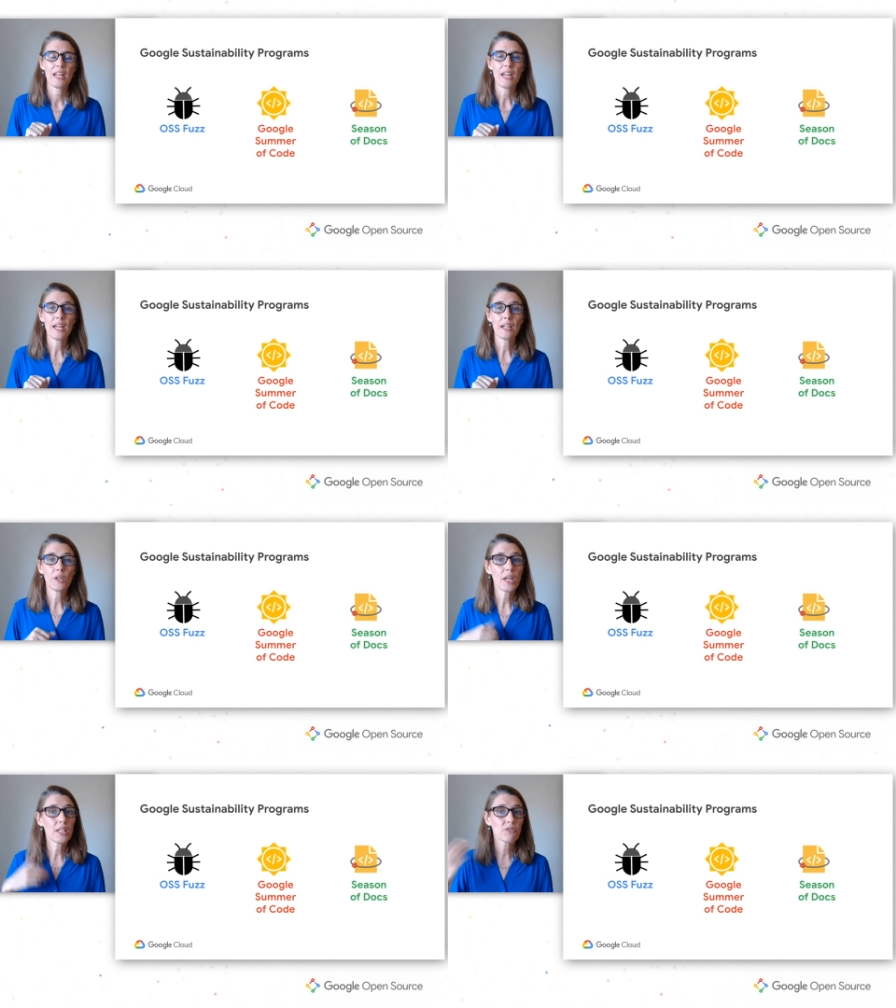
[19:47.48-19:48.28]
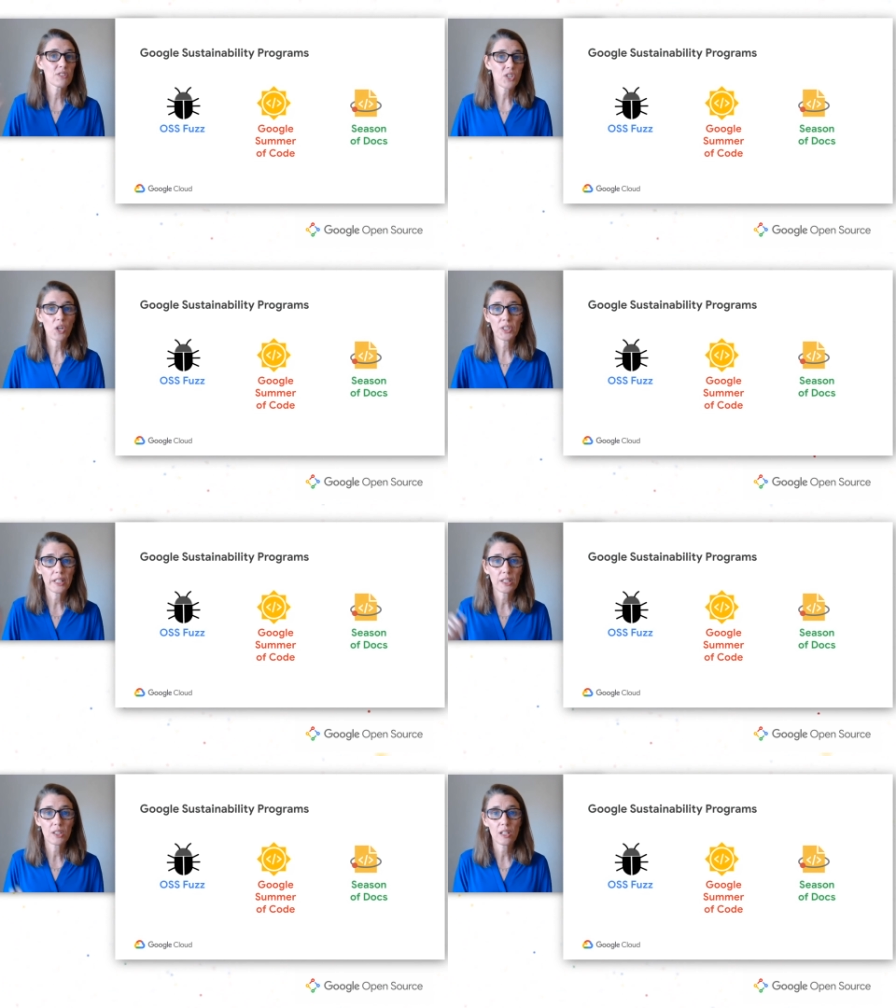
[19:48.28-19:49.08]
And it's resulted
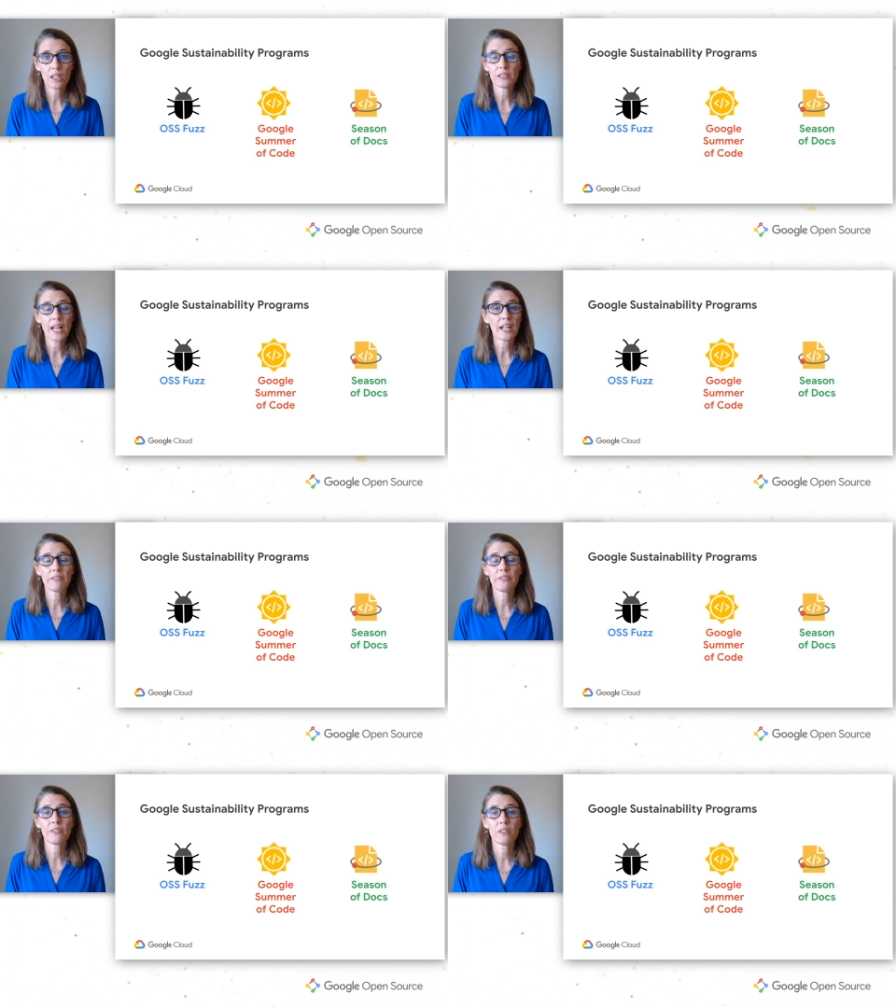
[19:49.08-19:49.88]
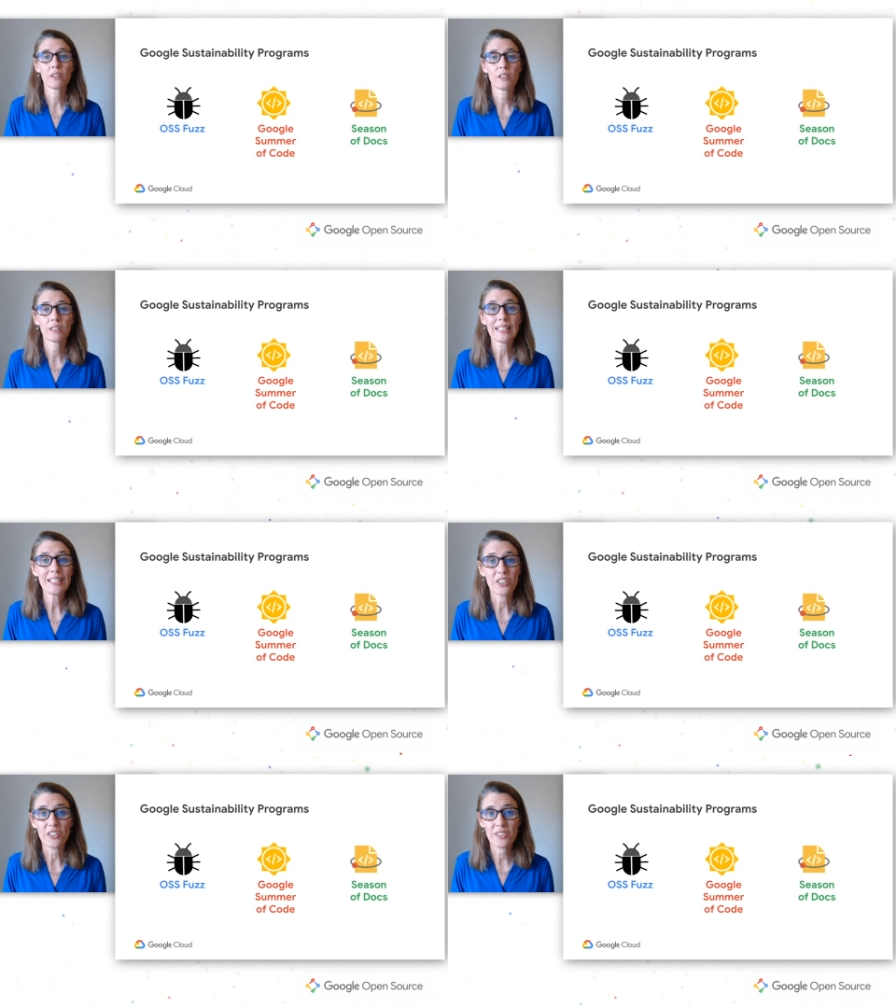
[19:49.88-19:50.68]
in a lot of
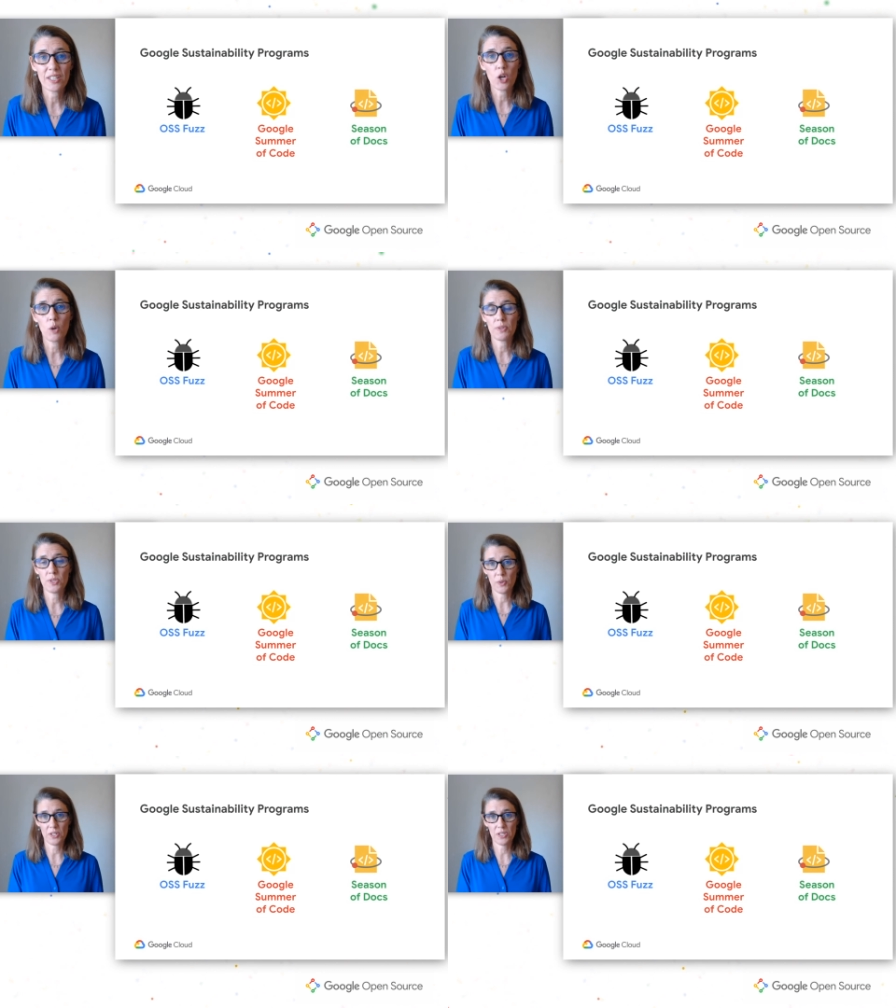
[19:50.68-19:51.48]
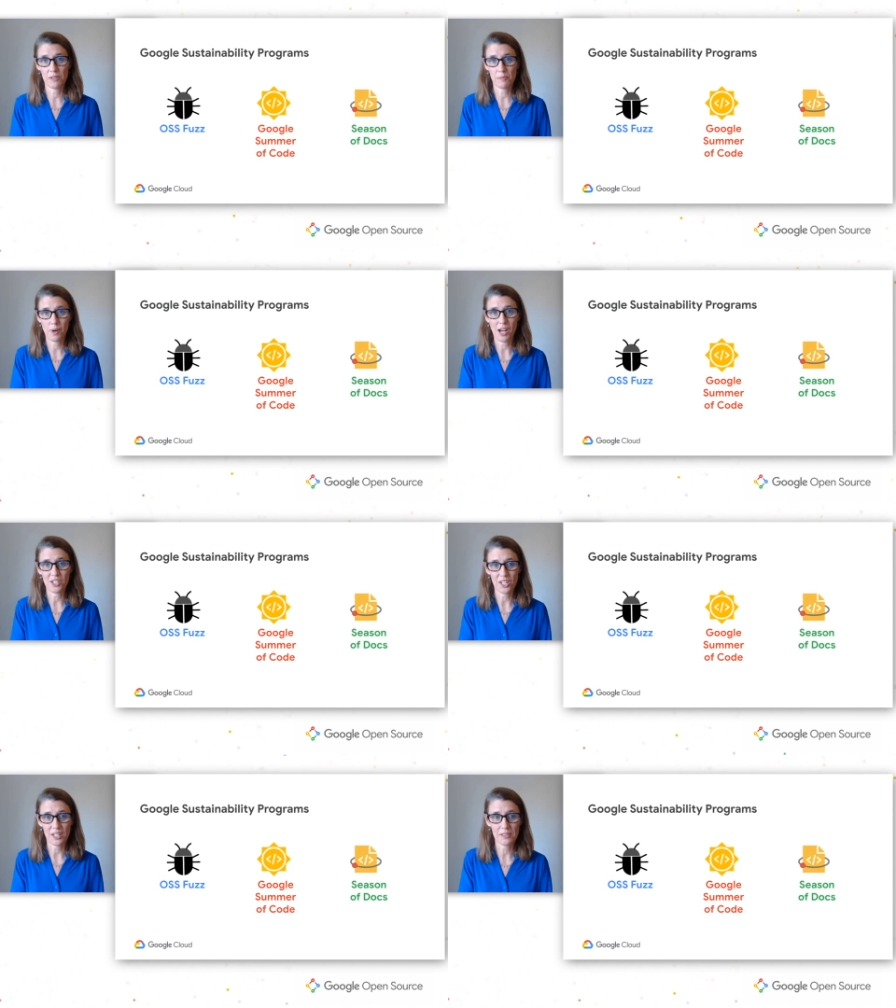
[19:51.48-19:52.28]
leaders in open source
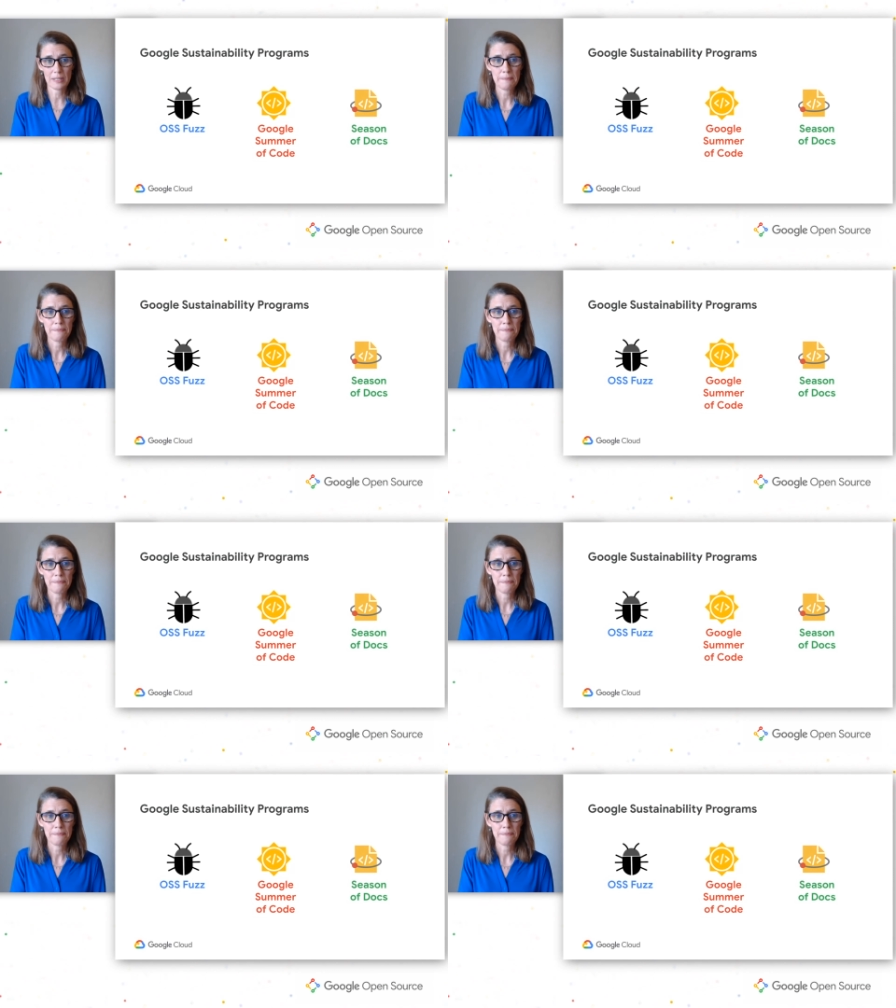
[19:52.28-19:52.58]
projects.